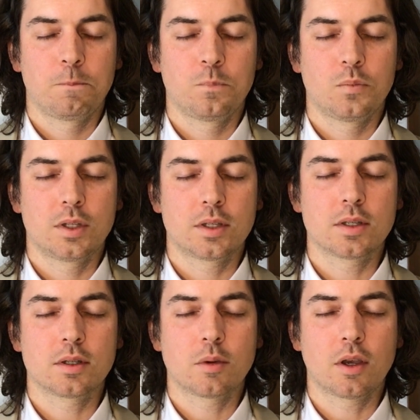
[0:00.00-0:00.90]
This
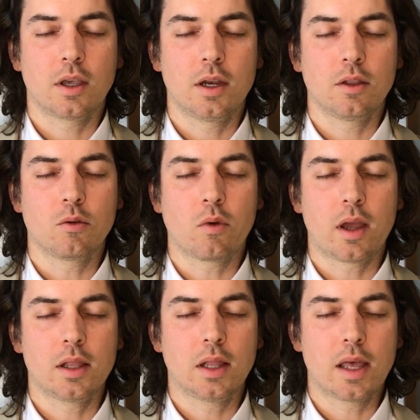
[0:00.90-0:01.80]
isn't about getting the
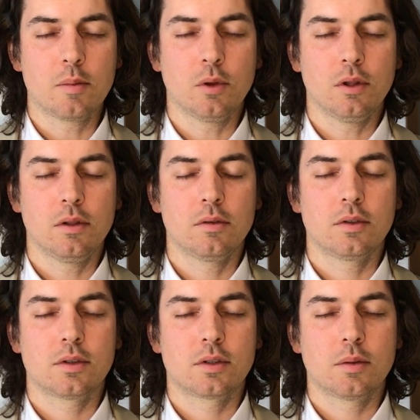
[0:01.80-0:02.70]
right label, it's
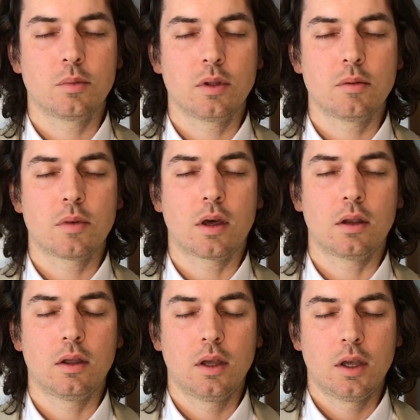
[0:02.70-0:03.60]
simply about
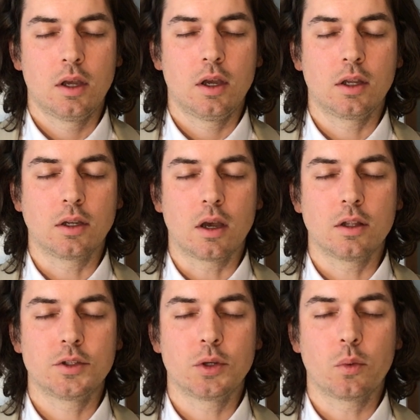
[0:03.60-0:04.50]

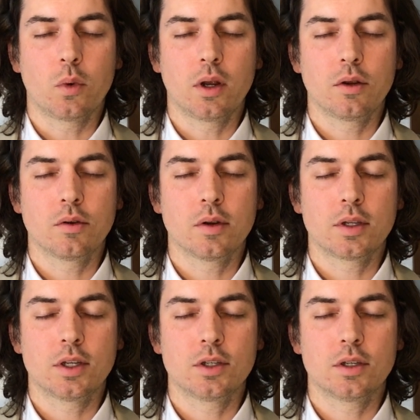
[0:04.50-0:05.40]
acknowledging where your
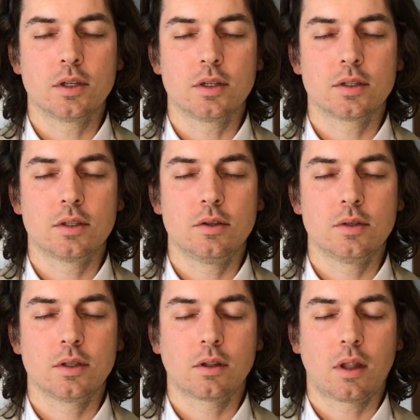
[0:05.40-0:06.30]
attention is and
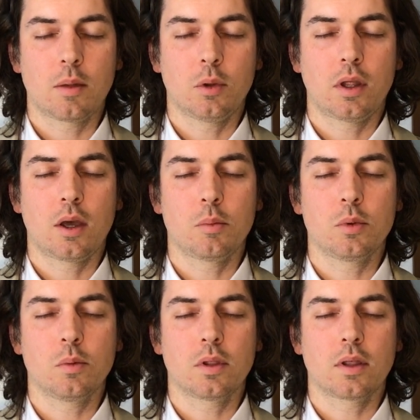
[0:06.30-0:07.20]
using the label to help you
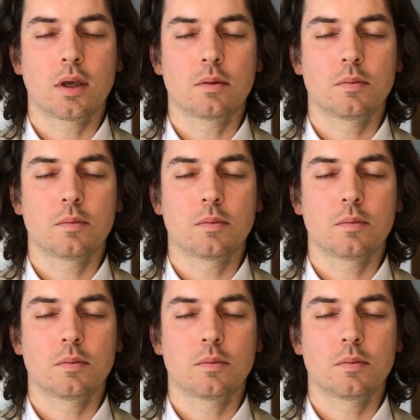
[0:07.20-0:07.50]
with that.